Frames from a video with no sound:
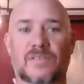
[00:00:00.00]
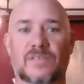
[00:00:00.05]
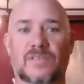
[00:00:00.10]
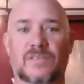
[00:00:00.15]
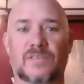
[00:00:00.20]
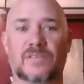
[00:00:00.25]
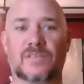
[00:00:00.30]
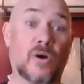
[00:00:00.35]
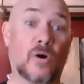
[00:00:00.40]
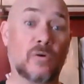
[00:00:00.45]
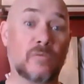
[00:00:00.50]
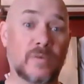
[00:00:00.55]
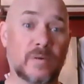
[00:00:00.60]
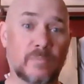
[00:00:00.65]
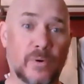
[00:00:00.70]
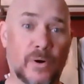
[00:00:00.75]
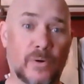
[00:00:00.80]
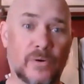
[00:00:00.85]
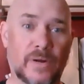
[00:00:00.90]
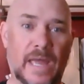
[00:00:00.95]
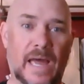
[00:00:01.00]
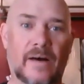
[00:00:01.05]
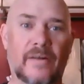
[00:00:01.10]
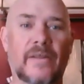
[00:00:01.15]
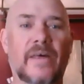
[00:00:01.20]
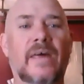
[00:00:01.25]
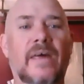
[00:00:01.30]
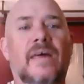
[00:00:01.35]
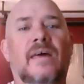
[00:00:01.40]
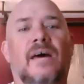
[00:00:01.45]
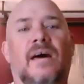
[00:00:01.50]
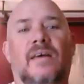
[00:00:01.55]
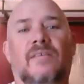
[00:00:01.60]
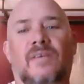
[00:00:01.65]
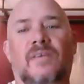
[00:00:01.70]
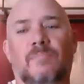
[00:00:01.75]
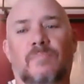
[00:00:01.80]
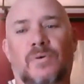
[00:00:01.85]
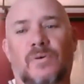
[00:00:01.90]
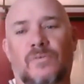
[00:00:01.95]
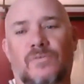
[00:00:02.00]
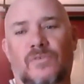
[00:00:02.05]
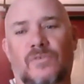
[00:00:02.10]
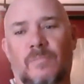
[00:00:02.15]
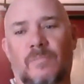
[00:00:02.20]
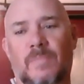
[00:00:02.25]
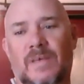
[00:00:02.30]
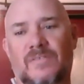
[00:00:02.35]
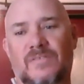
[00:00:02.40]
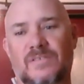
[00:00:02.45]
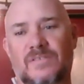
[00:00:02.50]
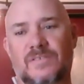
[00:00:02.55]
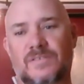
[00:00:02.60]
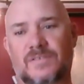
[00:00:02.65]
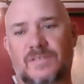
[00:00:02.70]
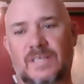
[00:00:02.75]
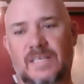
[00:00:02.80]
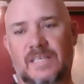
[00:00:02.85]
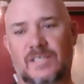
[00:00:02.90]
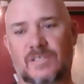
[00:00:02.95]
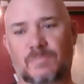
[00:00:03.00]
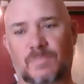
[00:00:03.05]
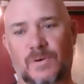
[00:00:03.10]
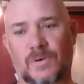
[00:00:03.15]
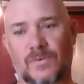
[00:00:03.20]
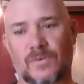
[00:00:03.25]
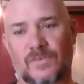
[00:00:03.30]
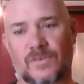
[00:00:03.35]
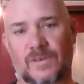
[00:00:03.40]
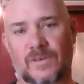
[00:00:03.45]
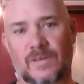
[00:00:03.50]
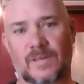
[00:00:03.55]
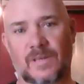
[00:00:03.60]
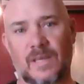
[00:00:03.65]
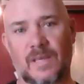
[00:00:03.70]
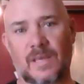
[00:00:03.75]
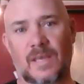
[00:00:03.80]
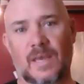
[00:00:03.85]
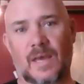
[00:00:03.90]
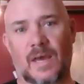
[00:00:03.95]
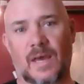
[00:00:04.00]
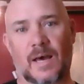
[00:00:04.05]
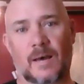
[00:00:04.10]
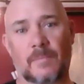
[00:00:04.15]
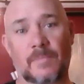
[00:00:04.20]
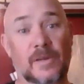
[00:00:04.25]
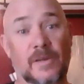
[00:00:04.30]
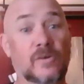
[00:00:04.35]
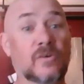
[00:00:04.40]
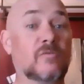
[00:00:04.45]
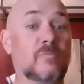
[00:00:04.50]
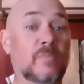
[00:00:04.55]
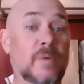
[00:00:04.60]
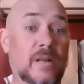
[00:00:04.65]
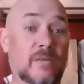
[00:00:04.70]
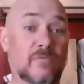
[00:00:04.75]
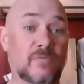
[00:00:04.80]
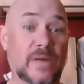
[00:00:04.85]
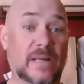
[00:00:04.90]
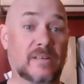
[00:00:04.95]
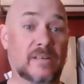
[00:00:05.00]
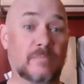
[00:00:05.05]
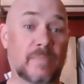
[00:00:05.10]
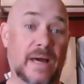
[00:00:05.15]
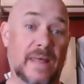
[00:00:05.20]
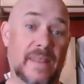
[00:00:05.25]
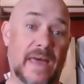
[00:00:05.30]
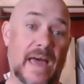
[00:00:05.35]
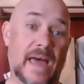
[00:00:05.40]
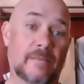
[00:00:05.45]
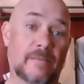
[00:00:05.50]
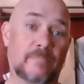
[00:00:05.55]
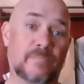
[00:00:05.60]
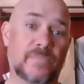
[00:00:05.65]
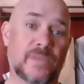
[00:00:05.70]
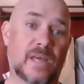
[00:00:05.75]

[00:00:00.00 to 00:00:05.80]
And when COVID broke out, I sent personal messages to each person that could have been affected by that.